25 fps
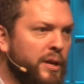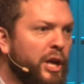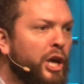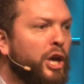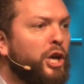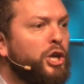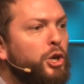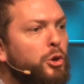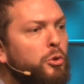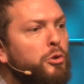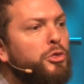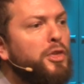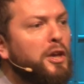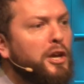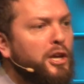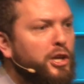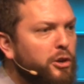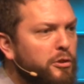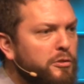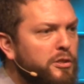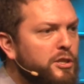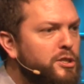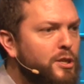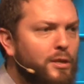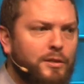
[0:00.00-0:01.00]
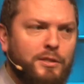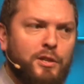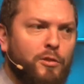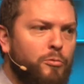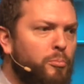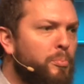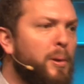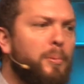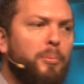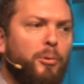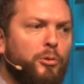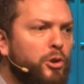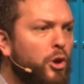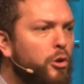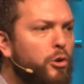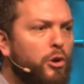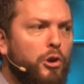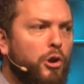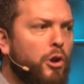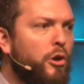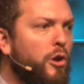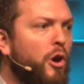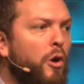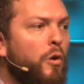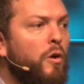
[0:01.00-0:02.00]
You think you're the judge of the people.
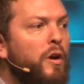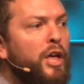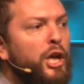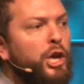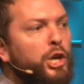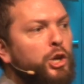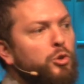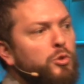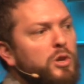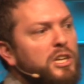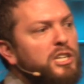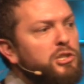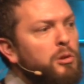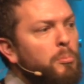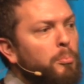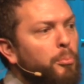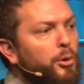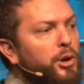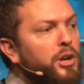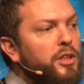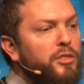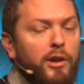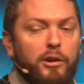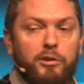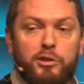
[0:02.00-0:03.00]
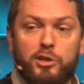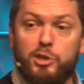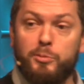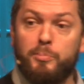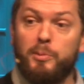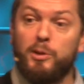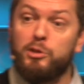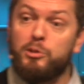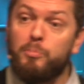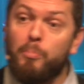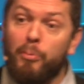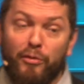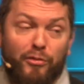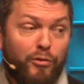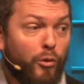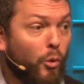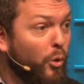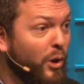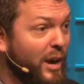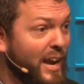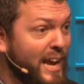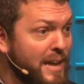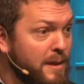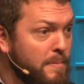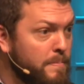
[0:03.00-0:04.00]
No. You need to bring their disputes before
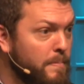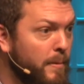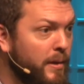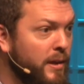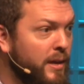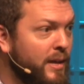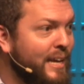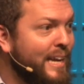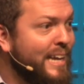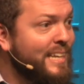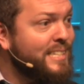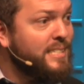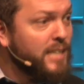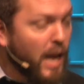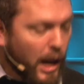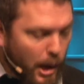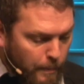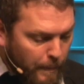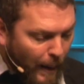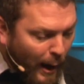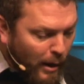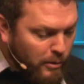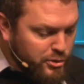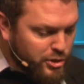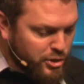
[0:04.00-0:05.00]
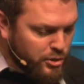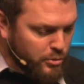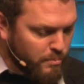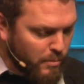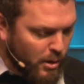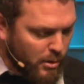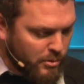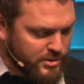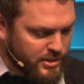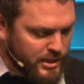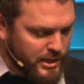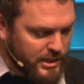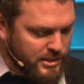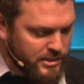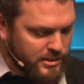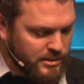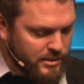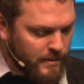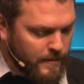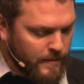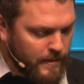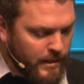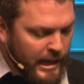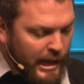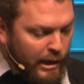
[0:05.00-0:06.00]
him. It's not about you, Moses.
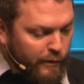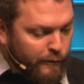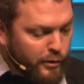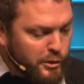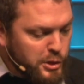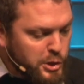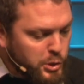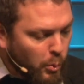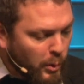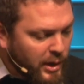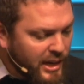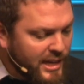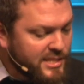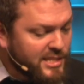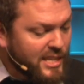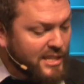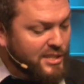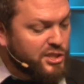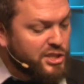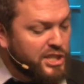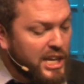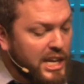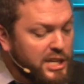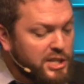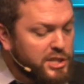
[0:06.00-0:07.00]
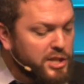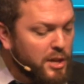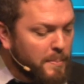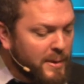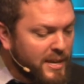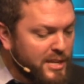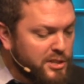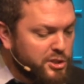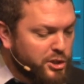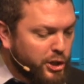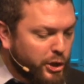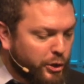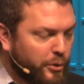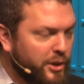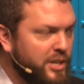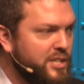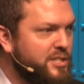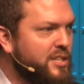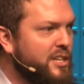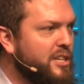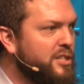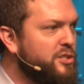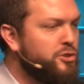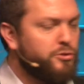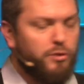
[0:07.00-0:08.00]
Verse 20, he says, teach them his decrees
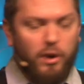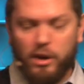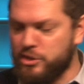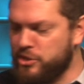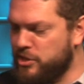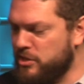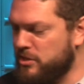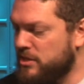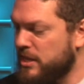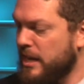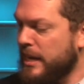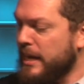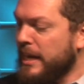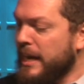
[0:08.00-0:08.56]
and instructions.